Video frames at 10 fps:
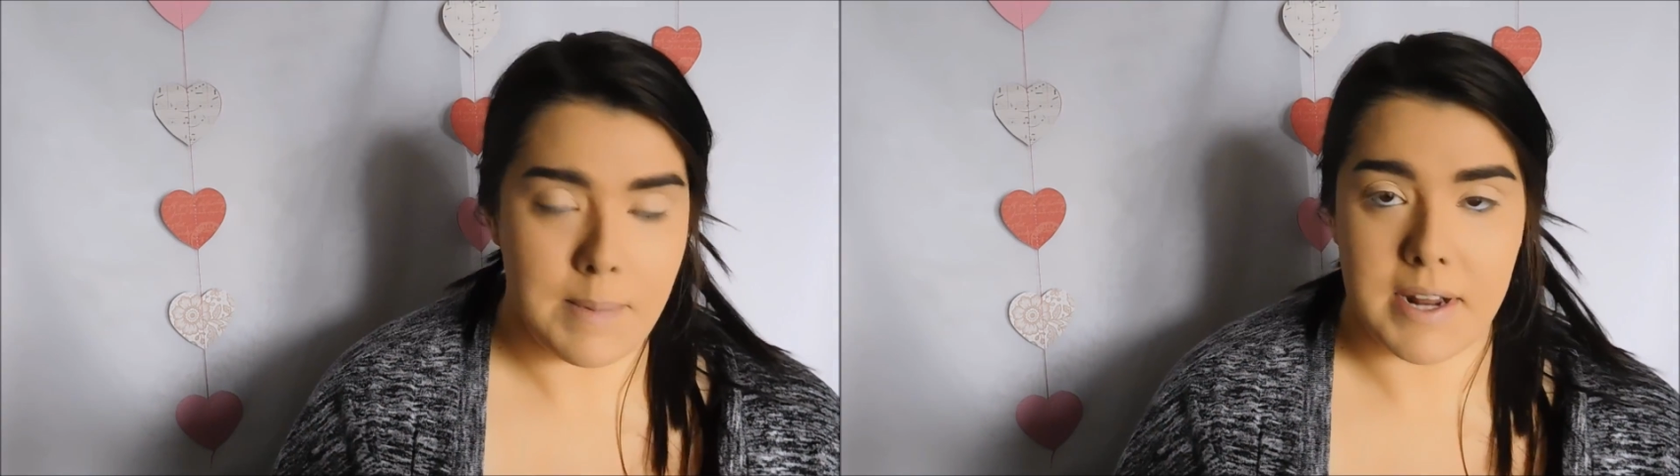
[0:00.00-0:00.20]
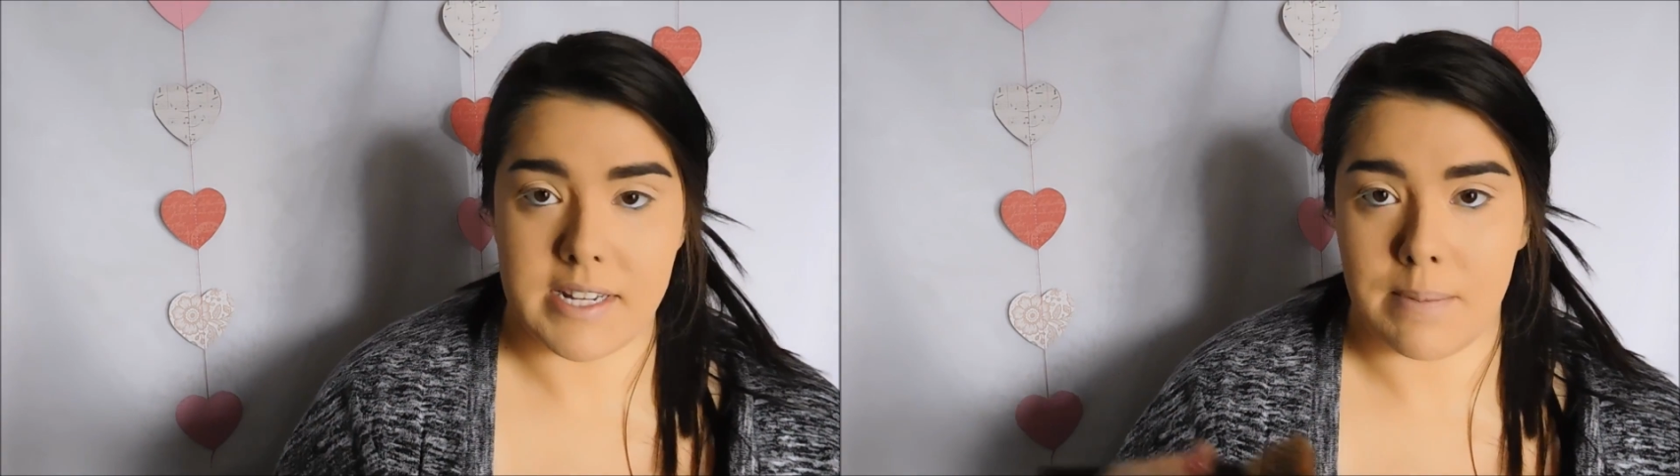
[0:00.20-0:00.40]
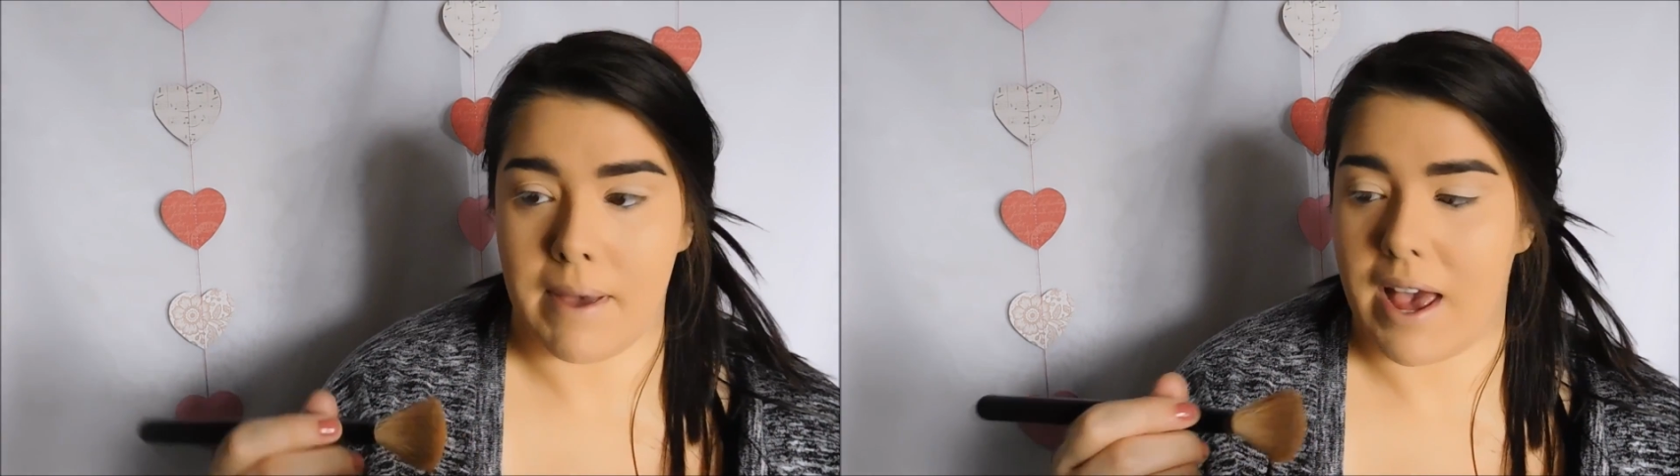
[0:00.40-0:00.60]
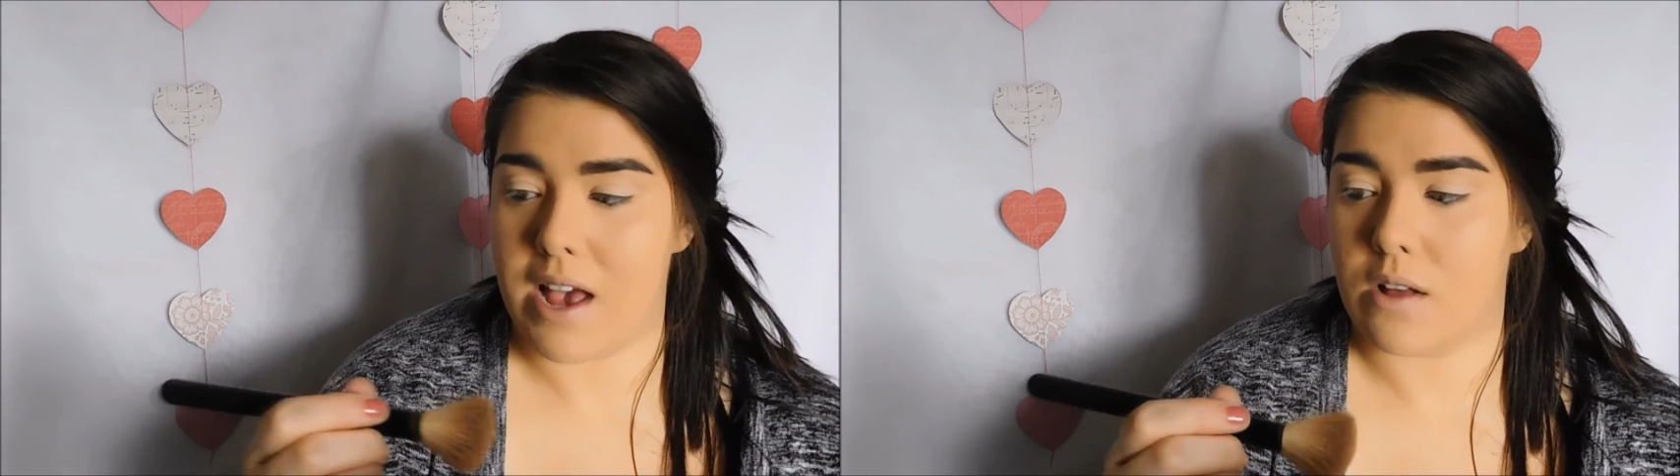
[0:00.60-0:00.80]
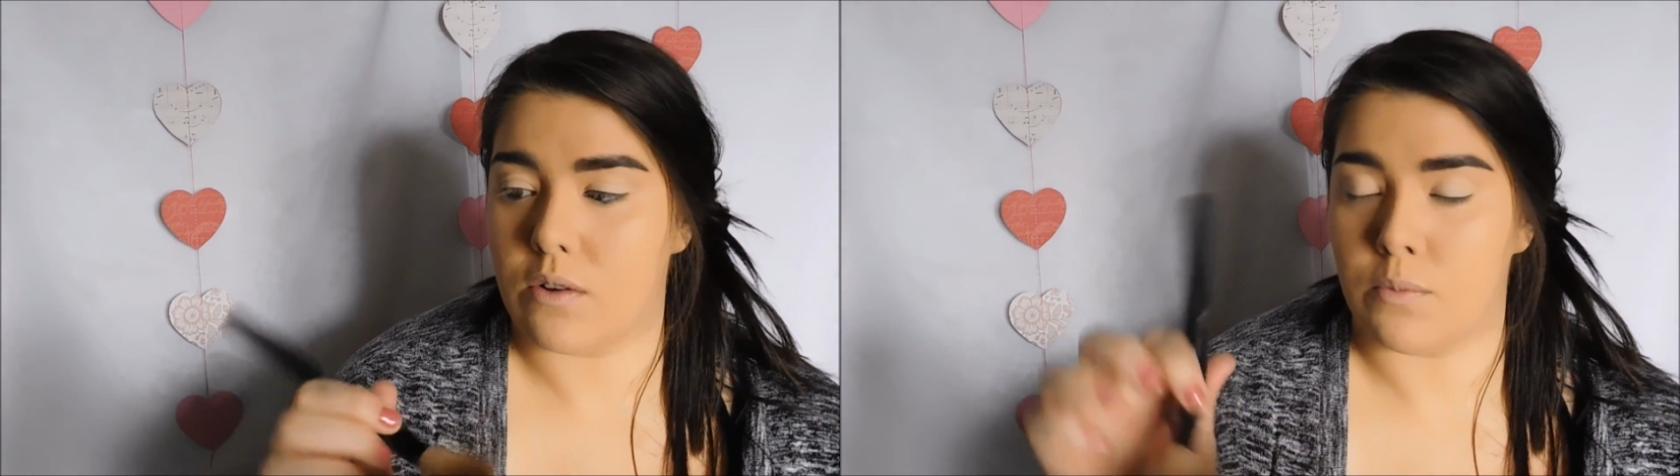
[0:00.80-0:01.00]
I'm going to take my
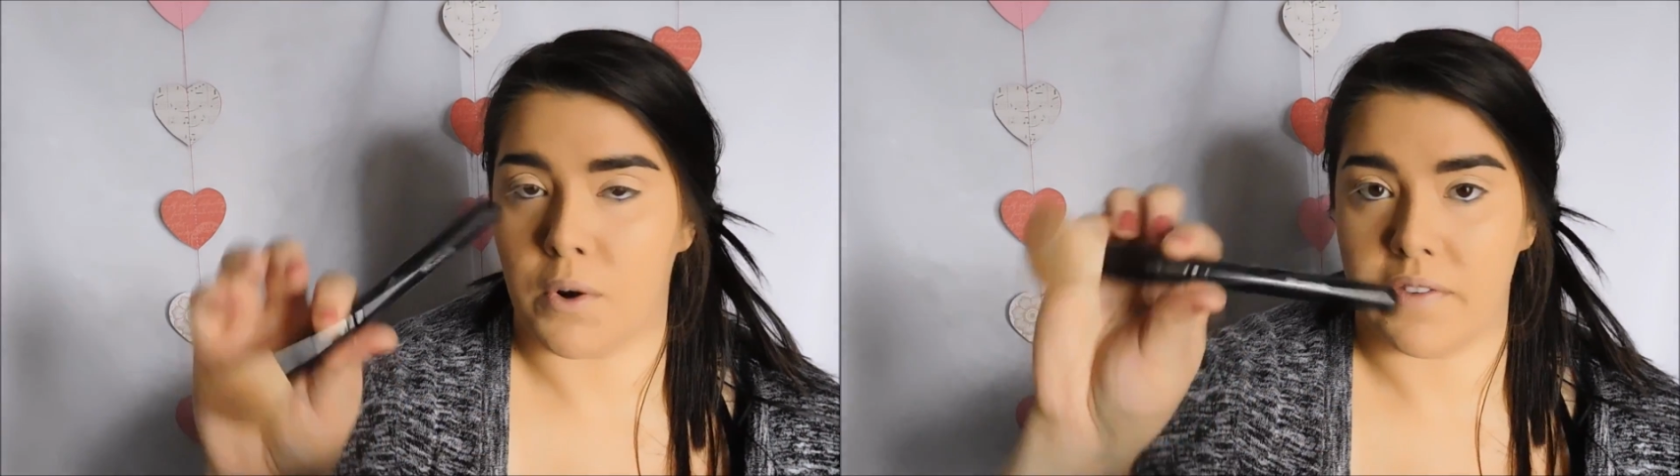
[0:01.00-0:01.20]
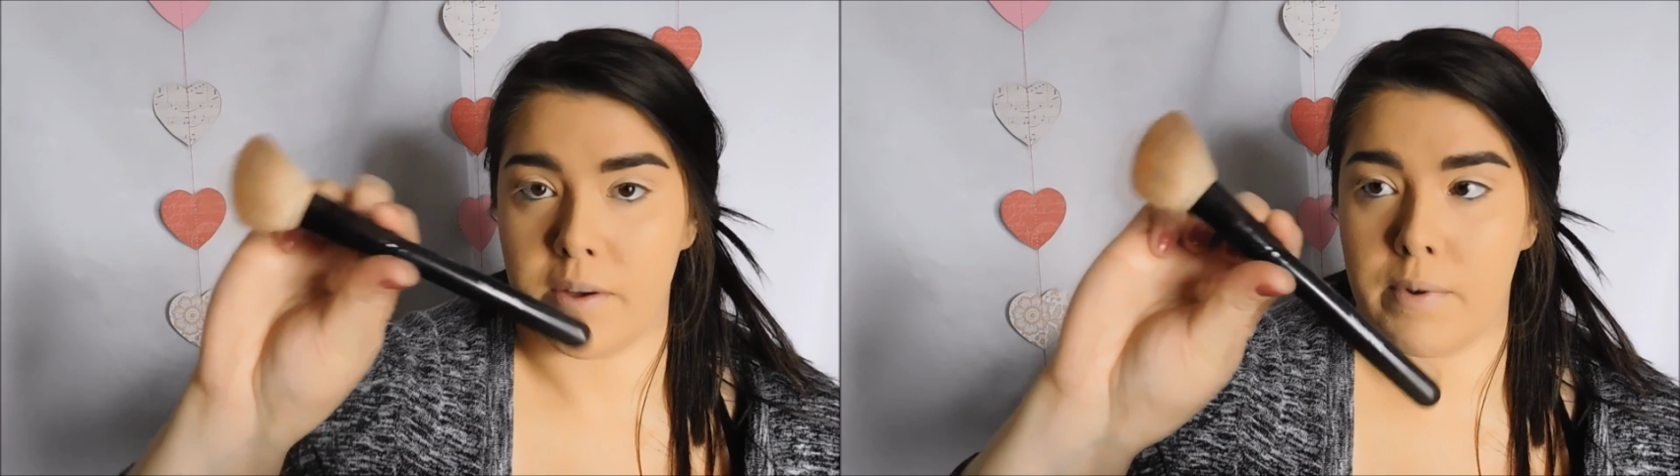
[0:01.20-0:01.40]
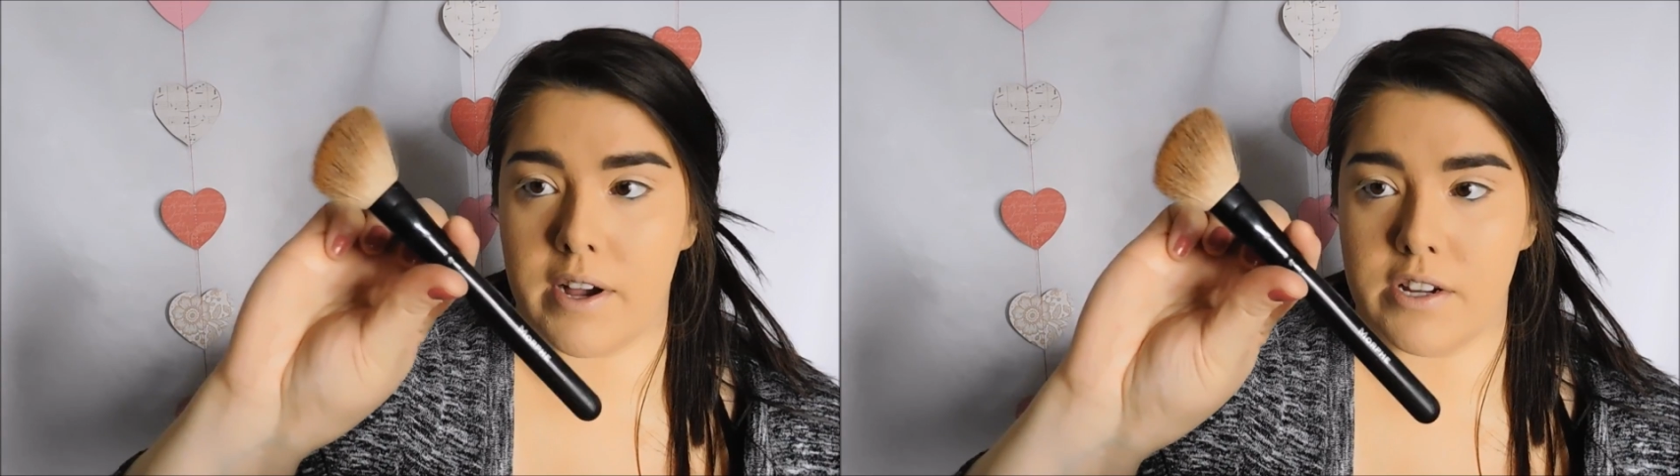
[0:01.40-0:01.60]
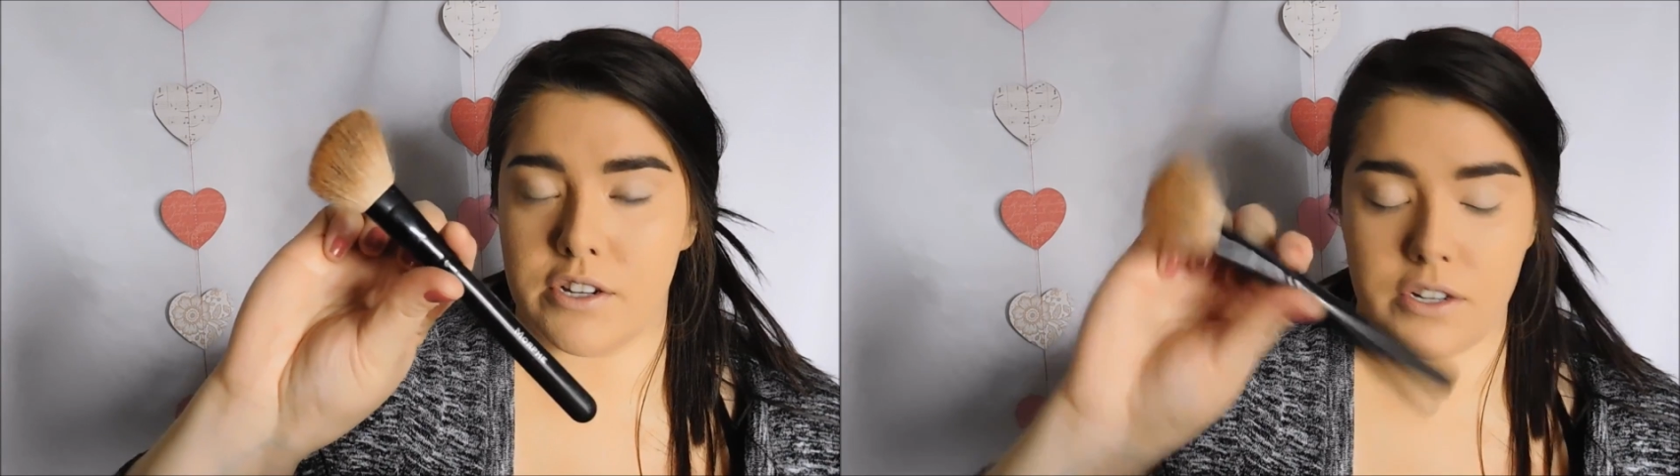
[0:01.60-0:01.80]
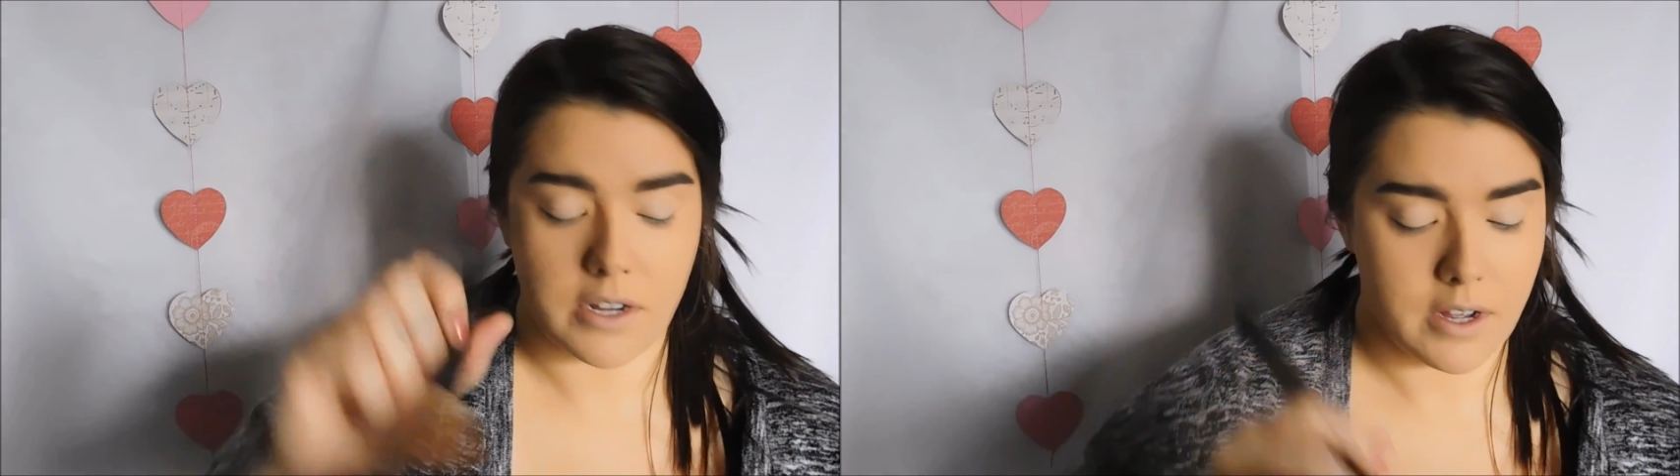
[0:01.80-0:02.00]
angled Morphe brush